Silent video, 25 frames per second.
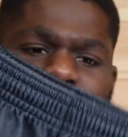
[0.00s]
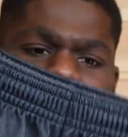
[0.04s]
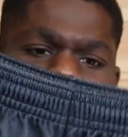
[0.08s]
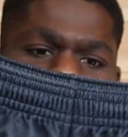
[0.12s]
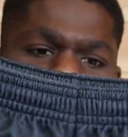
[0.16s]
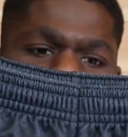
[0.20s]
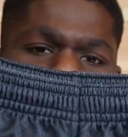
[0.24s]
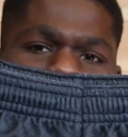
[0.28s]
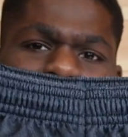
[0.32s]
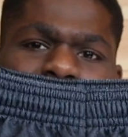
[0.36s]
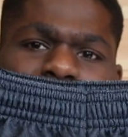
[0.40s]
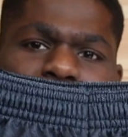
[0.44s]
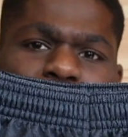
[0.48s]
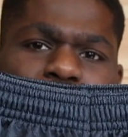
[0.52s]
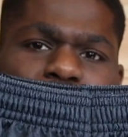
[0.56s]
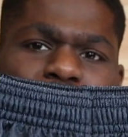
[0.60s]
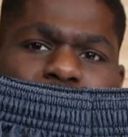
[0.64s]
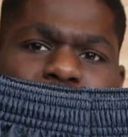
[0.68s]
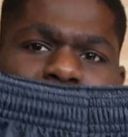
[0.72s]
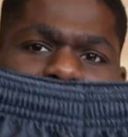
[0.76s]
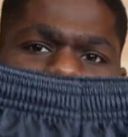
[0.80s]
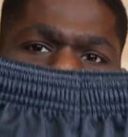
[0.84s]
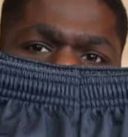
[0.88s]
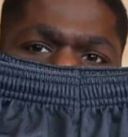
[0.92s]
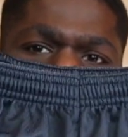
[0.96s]
Puma
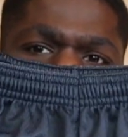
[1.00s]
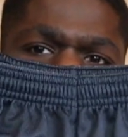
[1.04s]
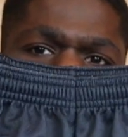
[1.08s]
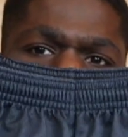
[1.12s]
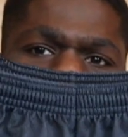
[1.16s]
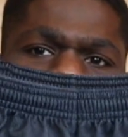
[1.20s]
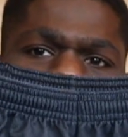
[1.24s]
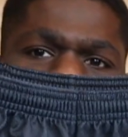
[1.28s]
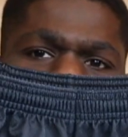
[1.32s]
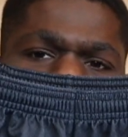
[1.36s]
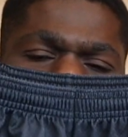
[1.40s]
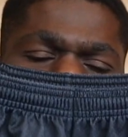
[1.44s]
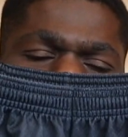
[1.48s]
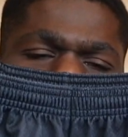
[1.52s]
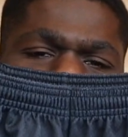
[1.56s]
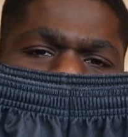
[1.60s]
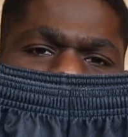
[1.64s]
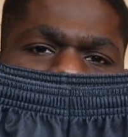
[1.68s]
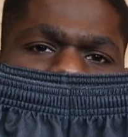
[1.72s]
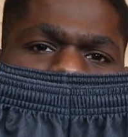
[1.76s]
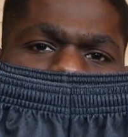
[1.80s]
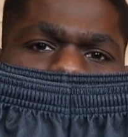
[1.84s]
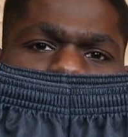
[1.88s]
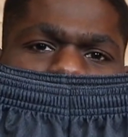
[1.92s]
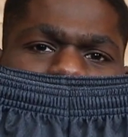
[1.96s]
shorts.
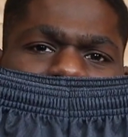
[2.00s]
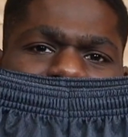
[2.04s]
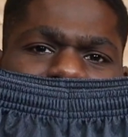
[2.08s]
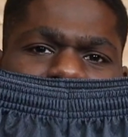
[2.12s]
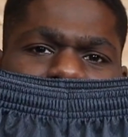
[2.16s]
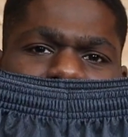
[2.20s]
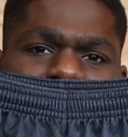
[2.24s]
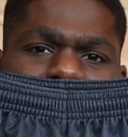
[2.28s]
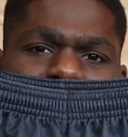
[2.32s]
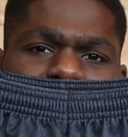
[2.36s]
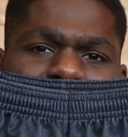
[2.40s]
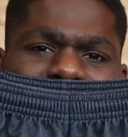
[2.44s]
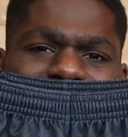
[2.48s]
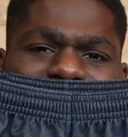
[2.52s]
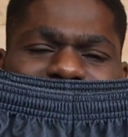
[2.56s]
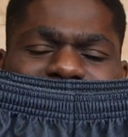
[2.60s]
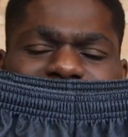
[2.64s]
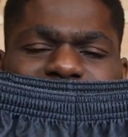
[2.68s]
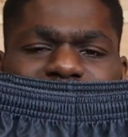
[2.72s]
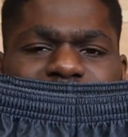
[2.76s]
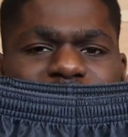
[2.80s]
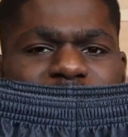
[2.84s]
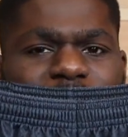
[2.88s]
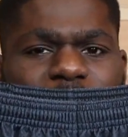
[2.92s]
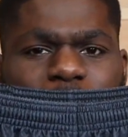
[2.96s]
I put these on at like
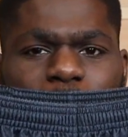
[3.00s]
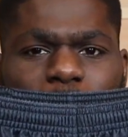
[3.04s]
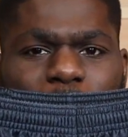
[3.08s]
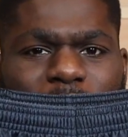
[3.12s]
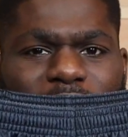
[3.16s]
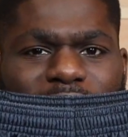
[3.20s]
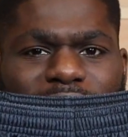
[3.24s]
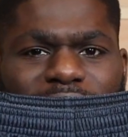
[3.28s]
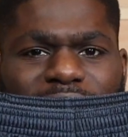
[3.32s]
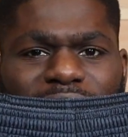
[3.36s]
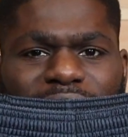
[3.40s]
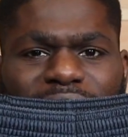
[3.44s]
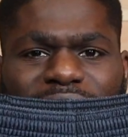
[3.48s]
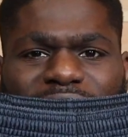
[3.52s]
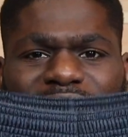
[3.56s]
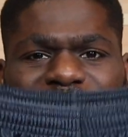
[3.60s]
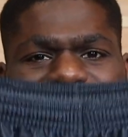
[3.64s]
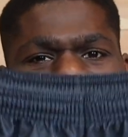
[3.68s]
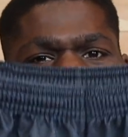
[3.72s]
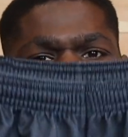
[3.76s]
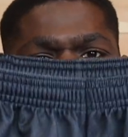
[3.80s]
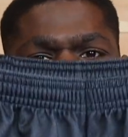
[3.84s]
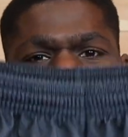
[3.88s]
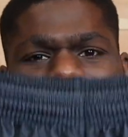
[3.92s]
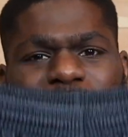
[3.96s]
60 quid.
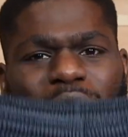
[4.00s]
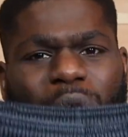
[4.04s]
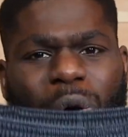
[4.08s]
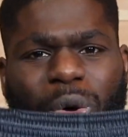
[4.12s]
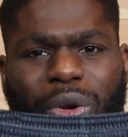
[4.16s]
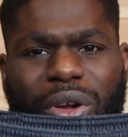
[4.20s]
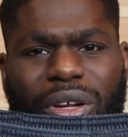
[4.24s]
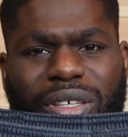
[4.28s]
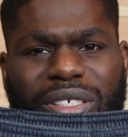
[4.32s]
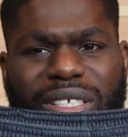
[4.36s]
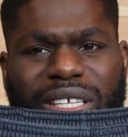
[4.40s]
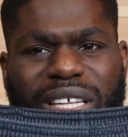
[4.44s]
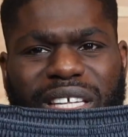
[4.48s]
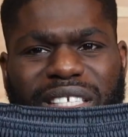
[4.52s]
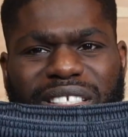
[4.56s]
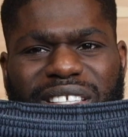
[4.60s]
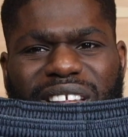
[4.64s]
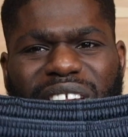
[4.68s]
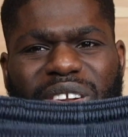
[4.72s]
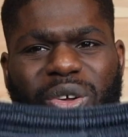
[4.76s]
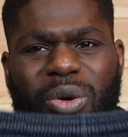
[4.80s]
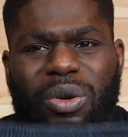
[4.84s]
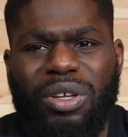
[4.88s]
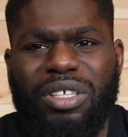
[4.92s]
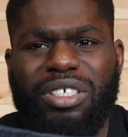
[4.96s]
I'm gonna hold on to these
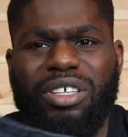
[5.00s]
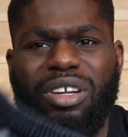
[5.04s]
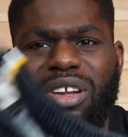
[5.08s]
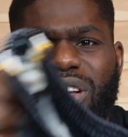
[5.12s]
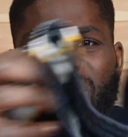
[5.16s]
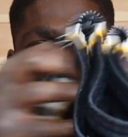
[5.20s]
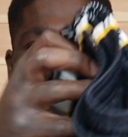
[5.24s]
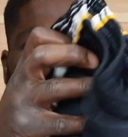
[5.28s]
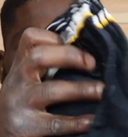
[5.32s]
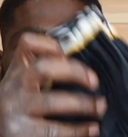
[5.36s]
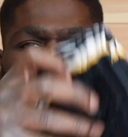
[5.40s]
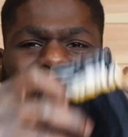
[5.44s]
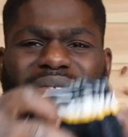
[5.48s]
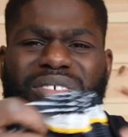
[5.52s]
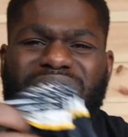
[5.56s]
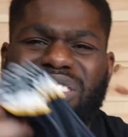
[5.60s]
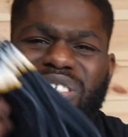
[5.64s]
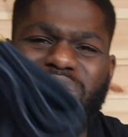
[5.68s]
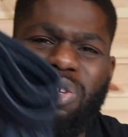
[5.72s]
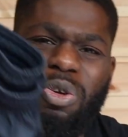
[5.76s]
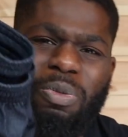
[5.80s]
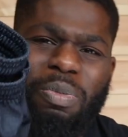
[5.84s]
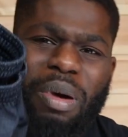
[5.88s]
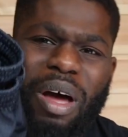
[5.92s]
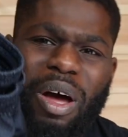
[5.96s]
because I know these are gonna go. It's £2.
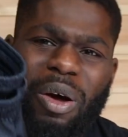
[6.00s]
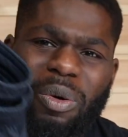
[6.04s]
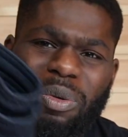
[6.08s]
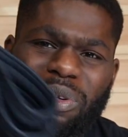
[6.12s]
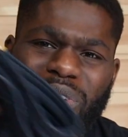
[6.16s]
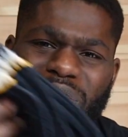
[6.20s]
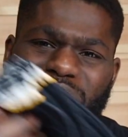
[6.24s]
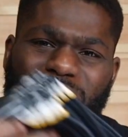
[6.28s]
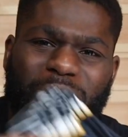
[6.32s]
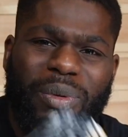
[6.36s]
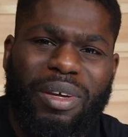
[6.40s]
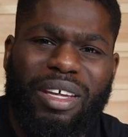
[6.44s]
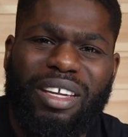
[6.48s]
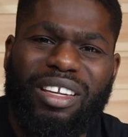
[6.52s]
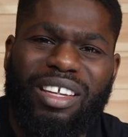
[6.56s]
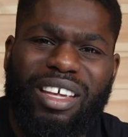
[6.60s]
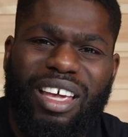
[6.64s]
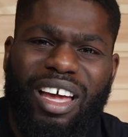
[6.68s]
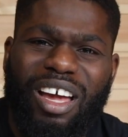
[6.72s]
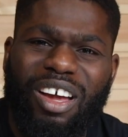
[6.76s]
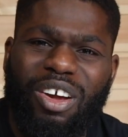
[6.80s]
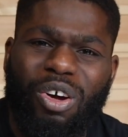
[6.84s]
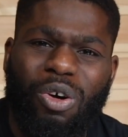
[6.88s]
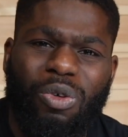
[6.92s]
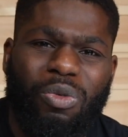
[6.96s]
Do you know what I mean? You
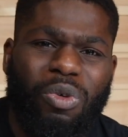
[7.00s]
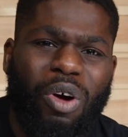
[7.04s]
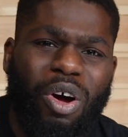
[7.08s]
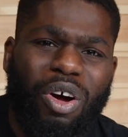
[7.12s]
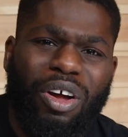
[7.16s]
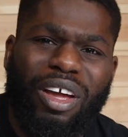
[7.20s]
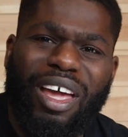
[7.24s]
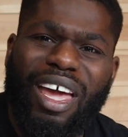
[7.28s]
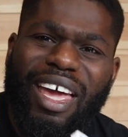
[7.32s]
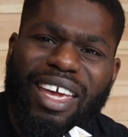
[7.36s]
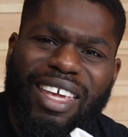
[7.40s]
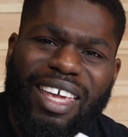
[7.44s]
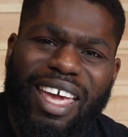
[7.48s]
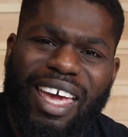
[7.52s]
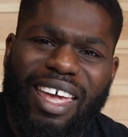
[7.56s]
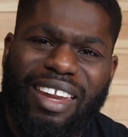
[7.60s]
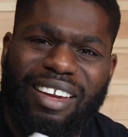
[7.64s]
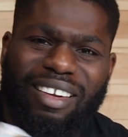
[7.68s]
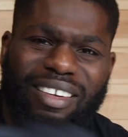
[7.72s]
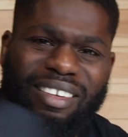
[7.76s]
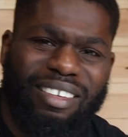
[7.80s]
can't go wrong again.